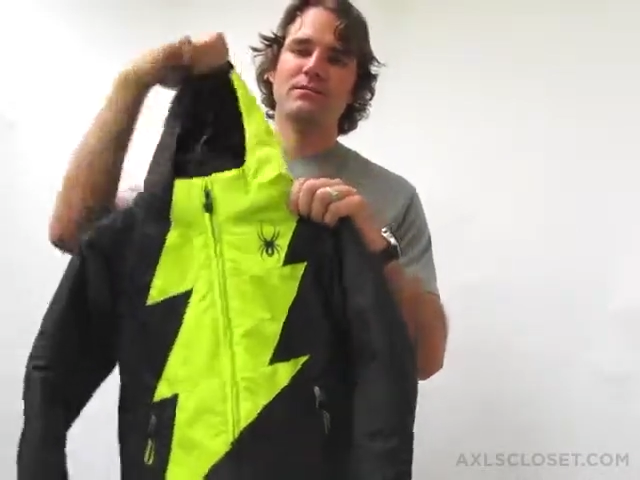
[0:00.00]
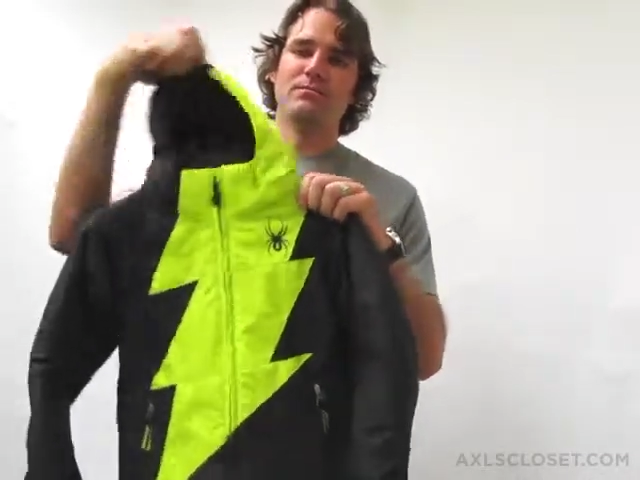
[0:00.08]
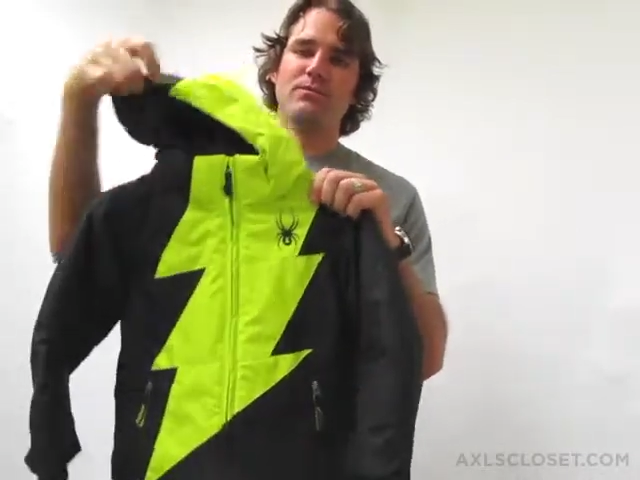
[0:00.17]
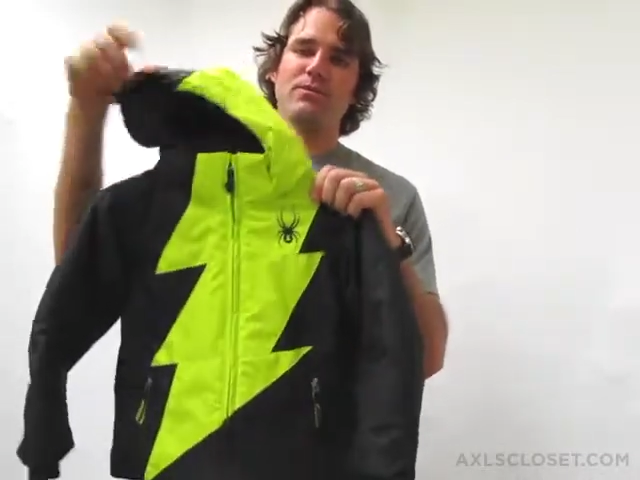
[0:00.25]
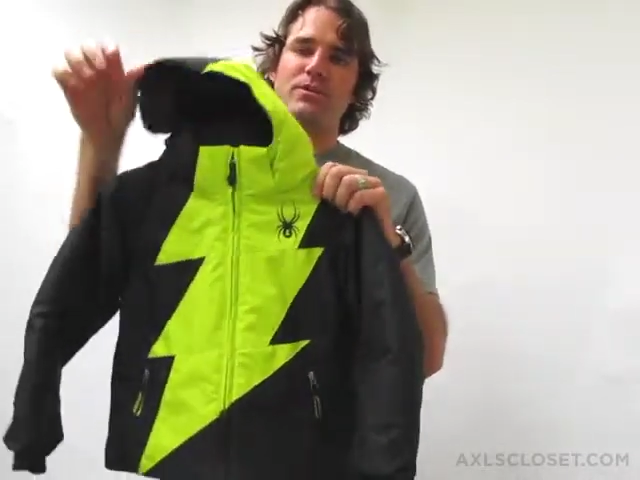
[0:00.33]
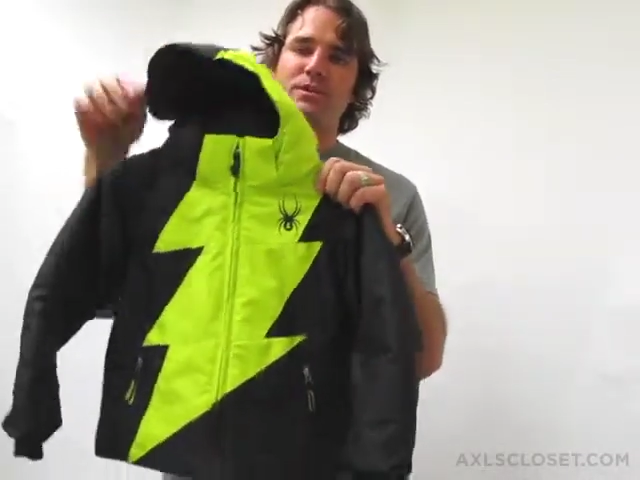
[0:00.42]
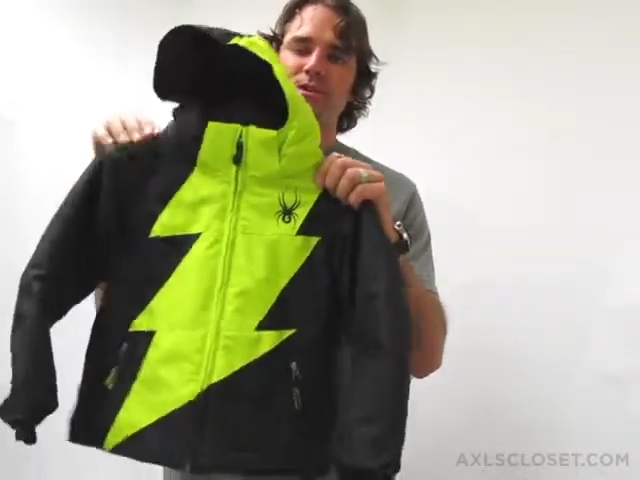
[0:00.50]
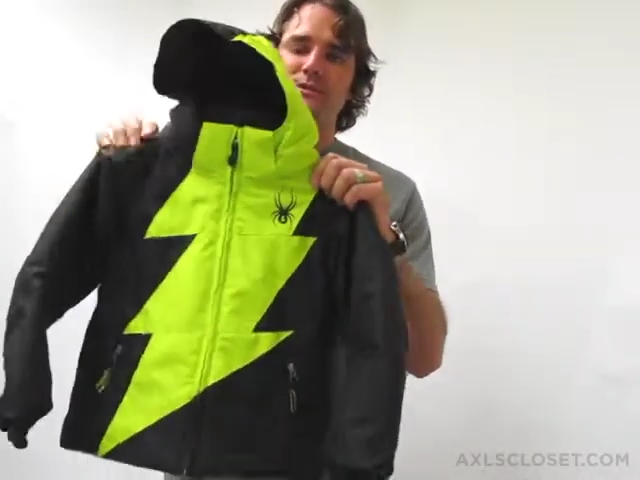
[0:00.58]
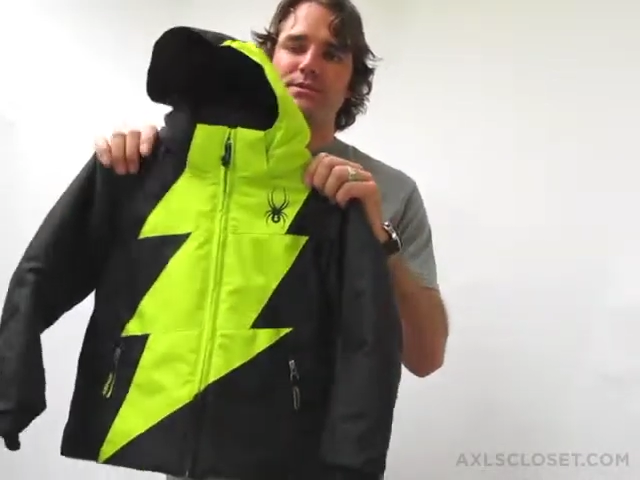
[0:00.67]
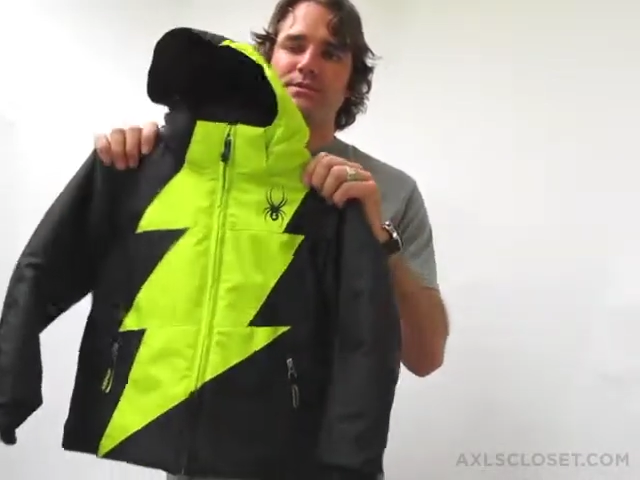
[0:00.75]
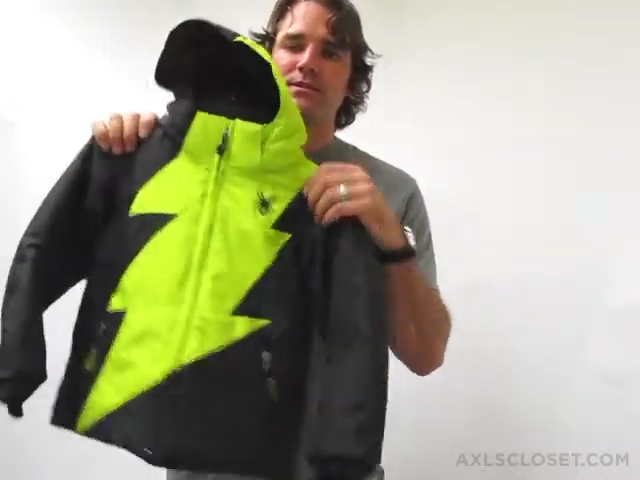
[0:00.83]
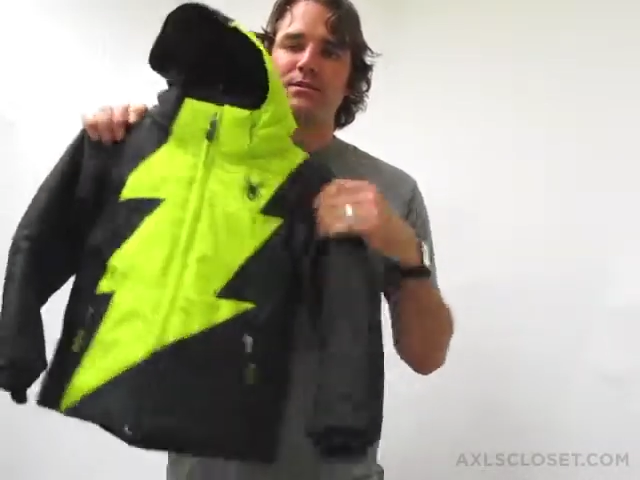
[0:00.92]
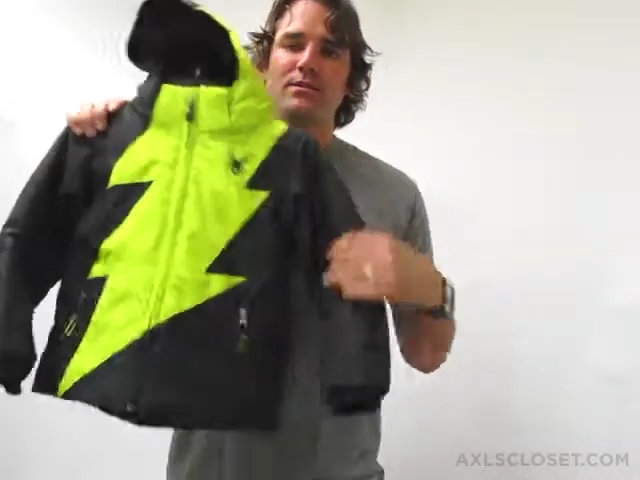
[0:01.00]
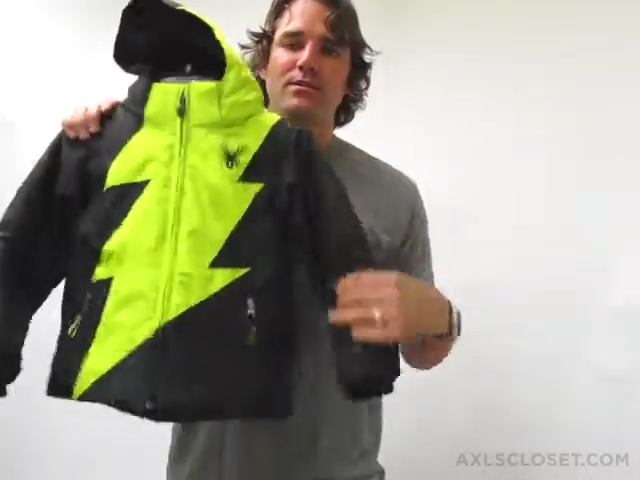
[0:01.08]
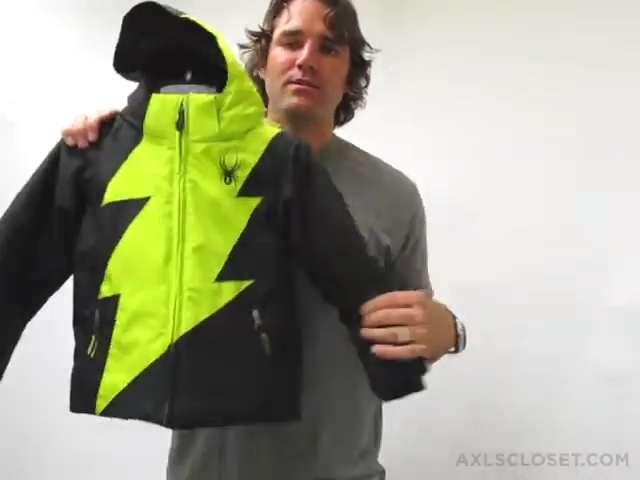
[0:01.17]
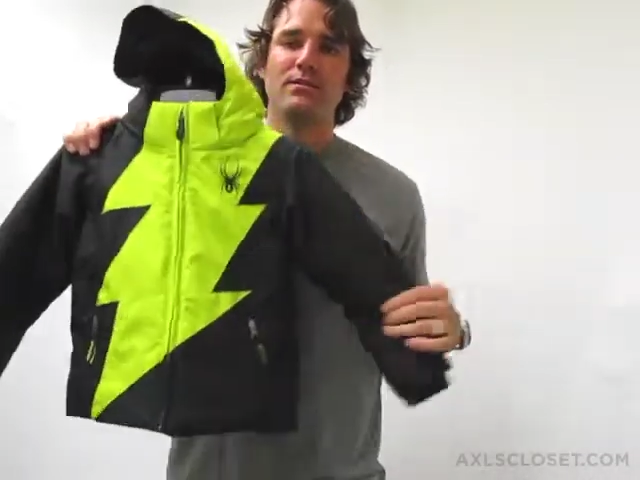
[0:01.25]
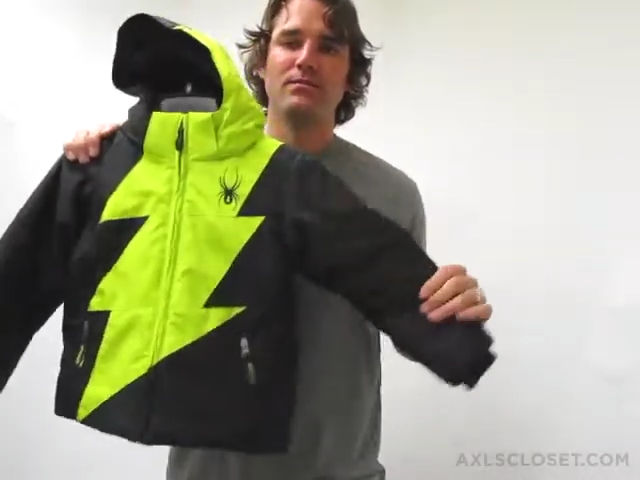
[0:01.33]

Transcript: Boys